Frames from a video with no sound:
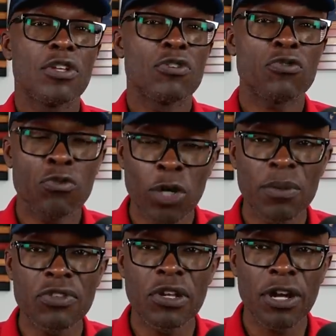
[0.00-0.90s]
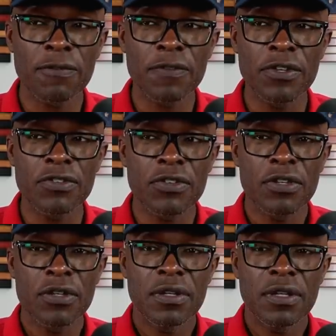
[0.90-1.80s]
Trump was in office.
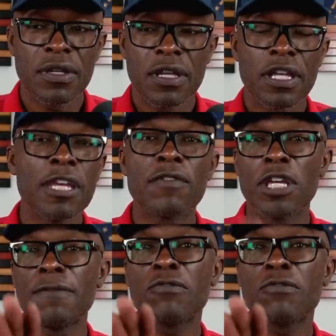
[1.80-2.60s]
If